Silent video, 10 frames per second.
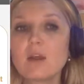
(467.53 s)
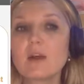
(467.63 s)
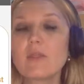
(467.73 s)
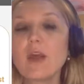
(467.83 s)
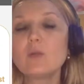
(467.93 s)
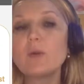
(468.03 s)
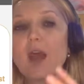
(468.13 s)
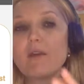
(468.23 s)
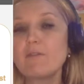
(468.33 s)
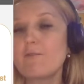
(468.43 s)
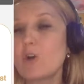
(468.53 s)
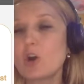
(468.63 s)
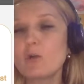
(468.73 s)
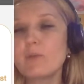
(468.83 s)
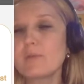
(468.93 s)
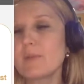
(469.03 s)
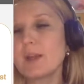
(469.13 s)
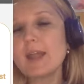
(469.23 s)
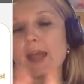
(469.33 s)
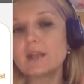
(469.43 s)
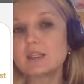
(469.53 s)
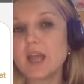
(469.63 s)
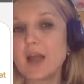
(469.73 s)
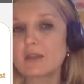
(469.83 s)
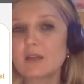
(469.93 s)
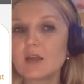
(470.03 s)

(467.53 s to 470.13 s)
Then we have a verb in any tense.